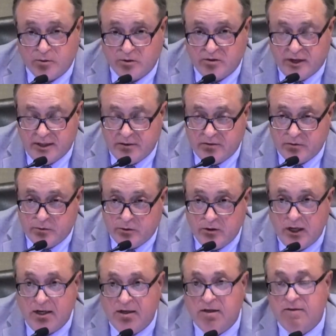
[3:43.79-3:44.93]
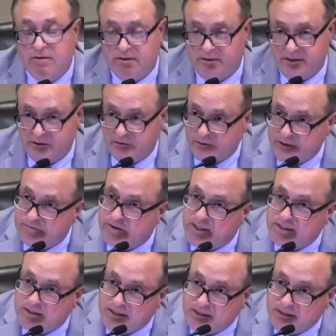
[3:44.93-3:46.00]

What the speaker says: science school. The district funded it,